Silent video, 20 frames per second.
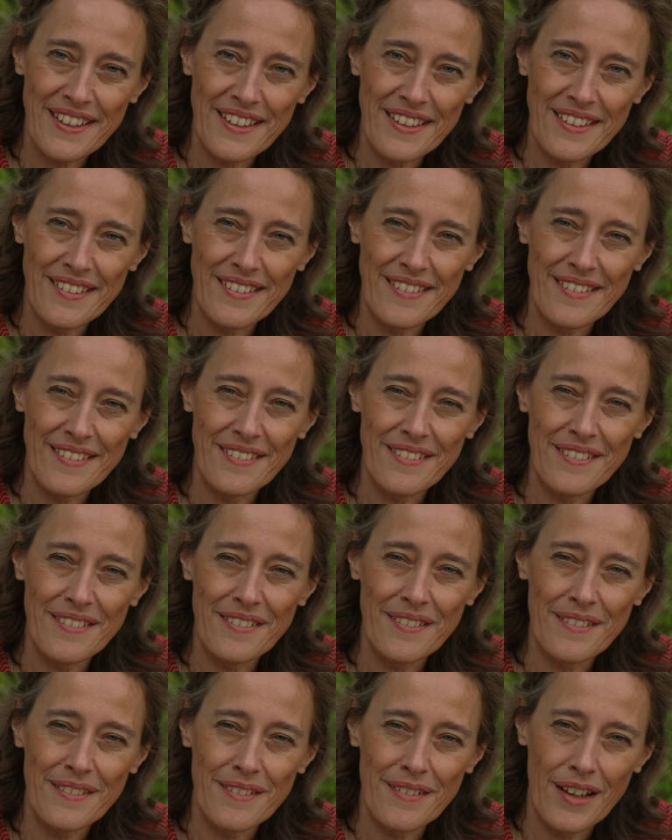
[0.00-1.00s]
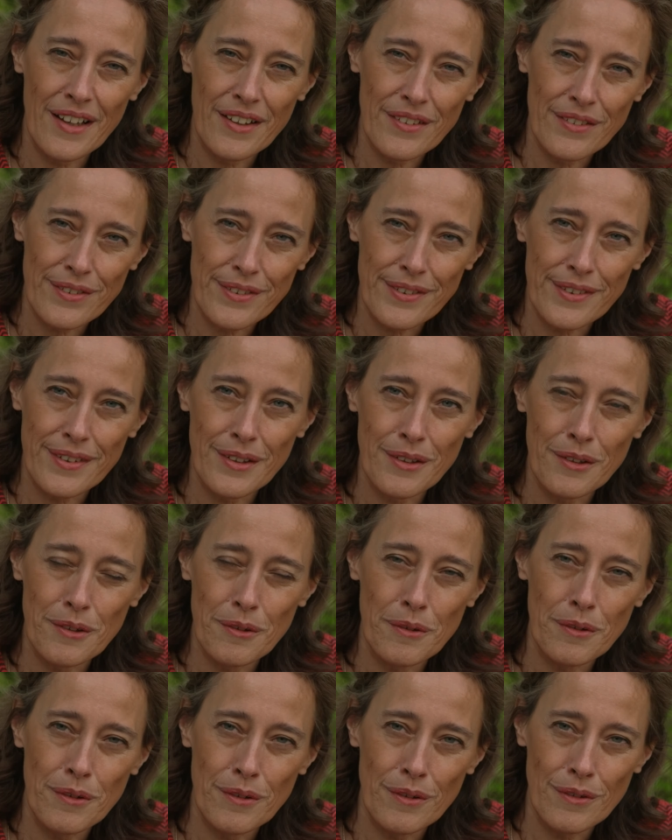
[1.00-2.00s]
uh, as
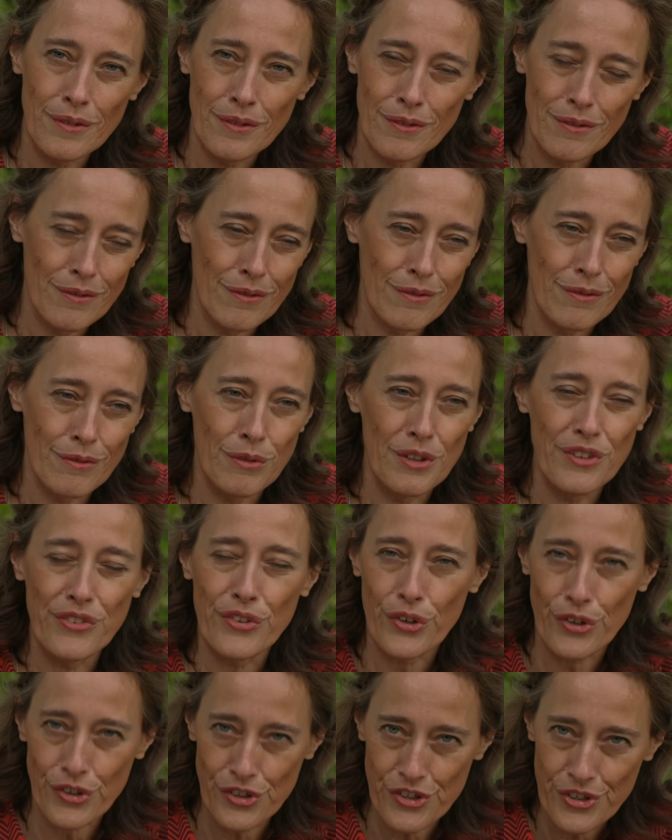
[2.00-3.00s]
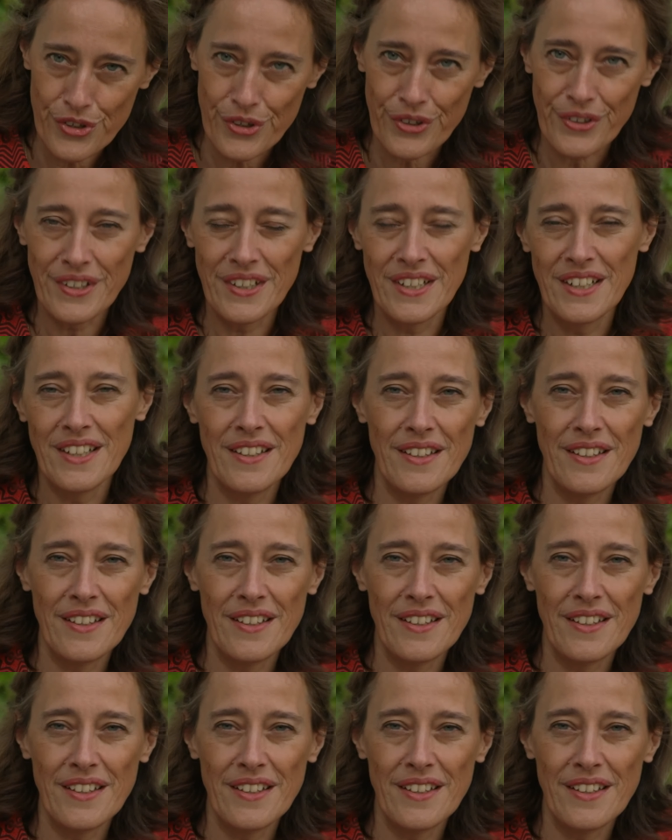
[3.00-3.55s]
a researcher,